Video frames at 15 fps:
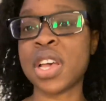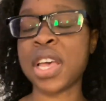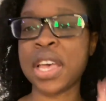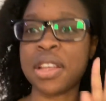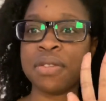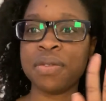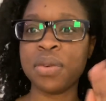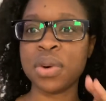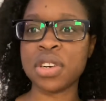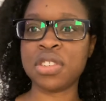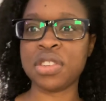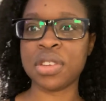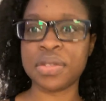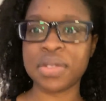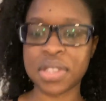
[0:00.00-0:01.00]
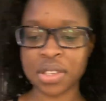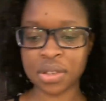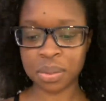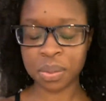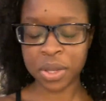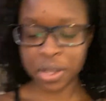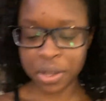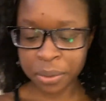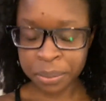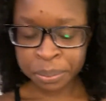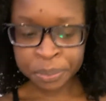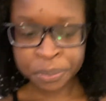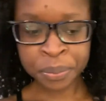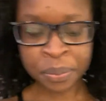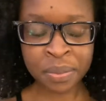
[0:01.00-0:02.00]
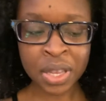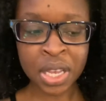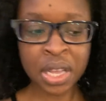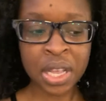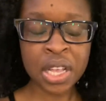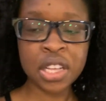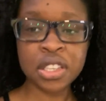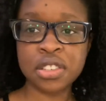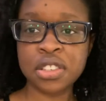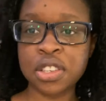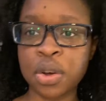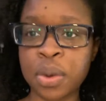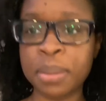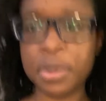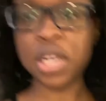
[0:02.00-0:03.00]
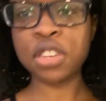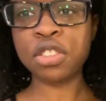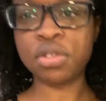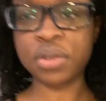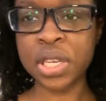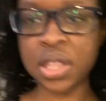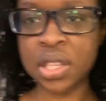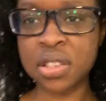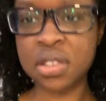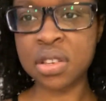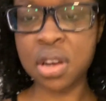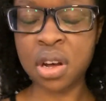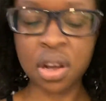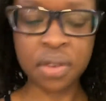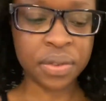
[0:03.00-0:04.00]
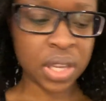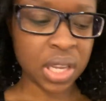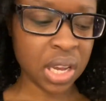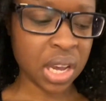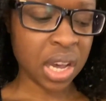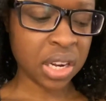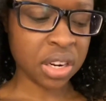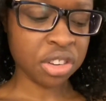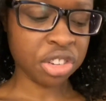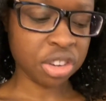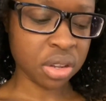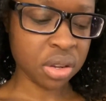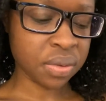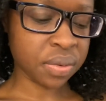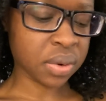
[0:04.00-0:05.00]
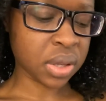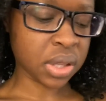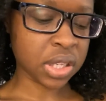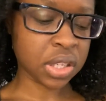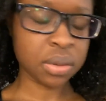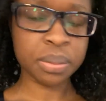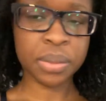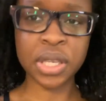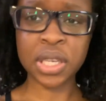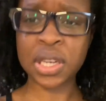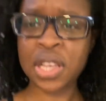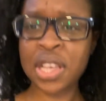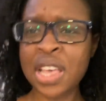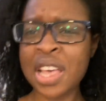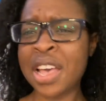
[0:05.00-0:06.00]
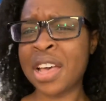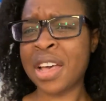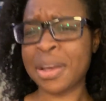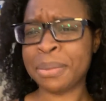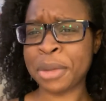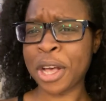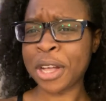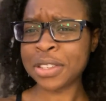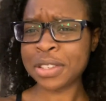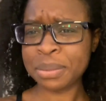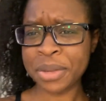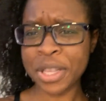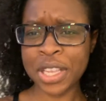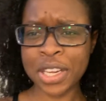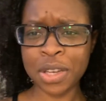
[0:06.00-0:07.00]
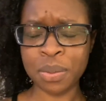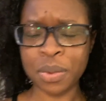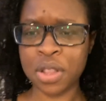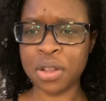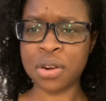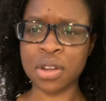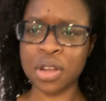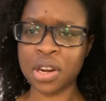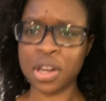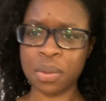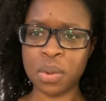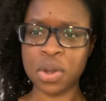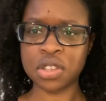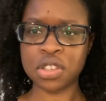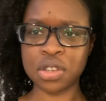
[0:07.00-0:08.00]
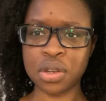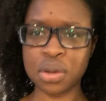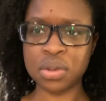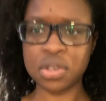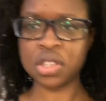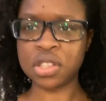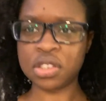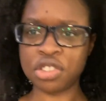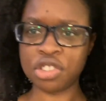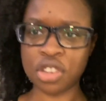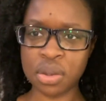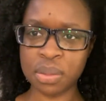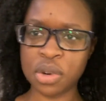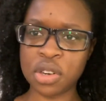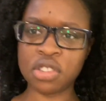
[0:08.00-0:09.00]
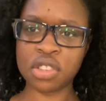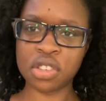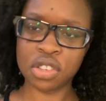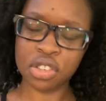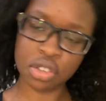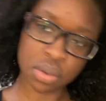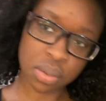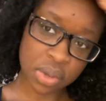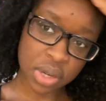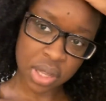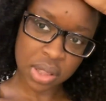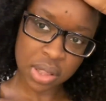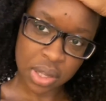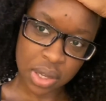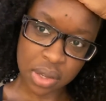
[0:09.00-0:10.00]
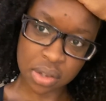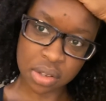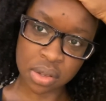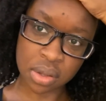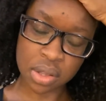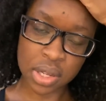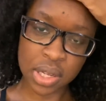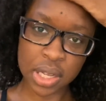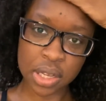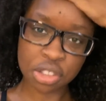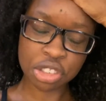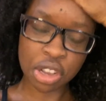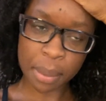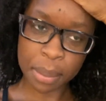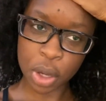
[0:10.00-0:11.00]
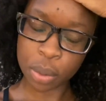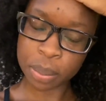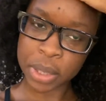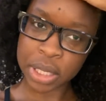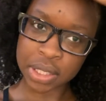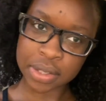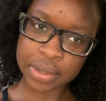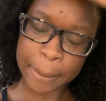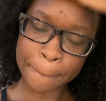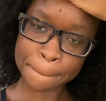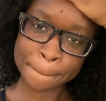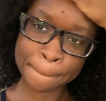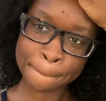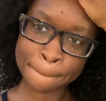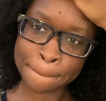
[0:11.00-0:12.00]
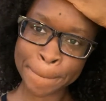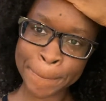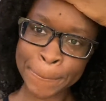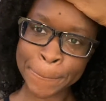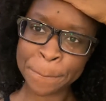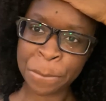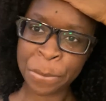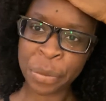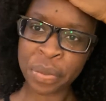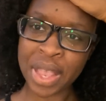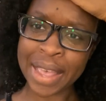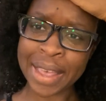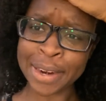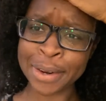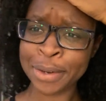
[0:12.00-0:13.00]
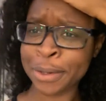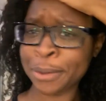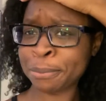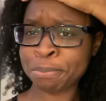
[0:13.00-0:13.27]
I had 4 shifts this week. So I'm going to drink this coffee and kind of chill for a little bit. I'm contemplating whether or not I want to go to the gym or just do nothing until the nail shop opens. I don't know.